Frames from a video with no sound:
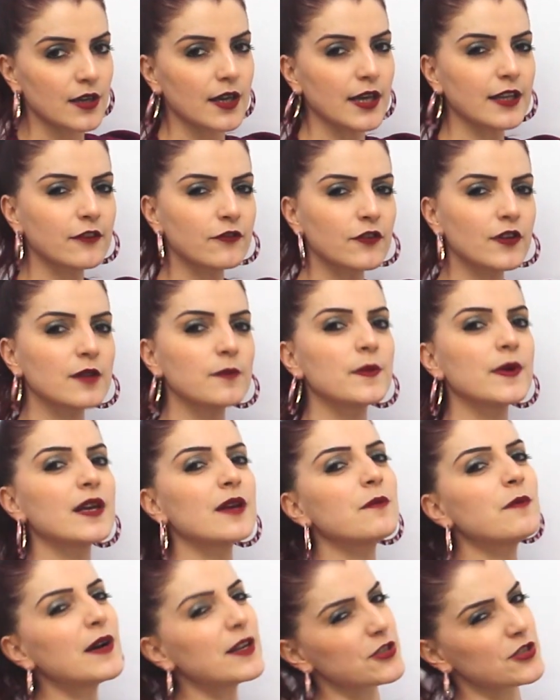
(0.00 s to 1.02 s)
it will
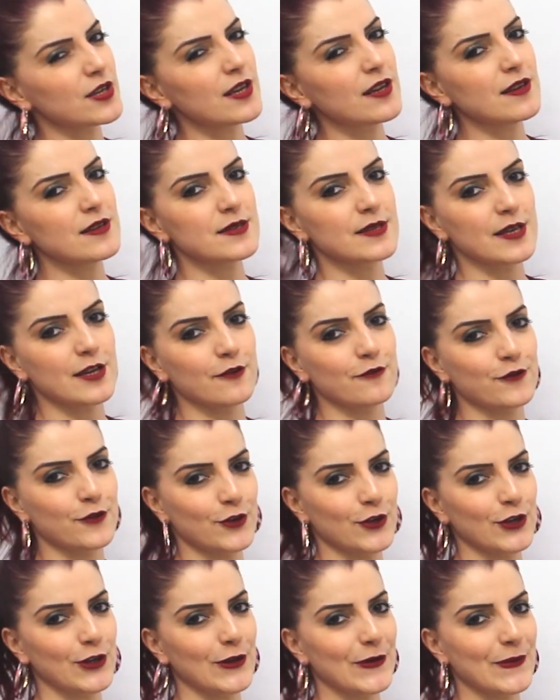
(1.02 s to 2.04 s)
be much easier
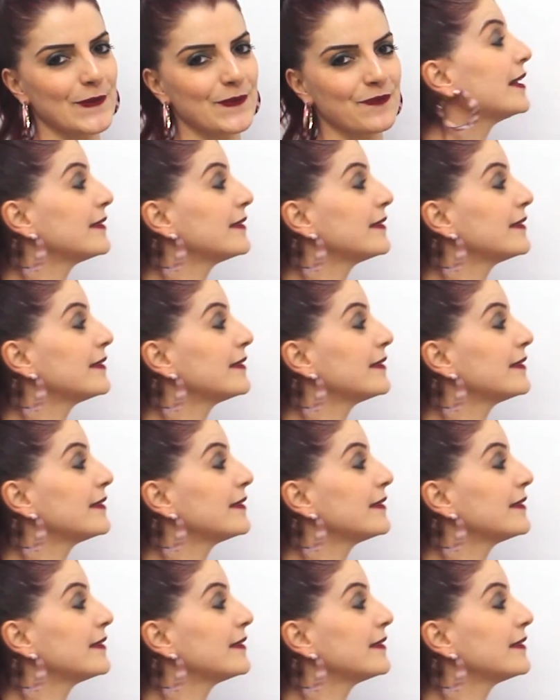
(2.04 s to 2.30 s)
for you.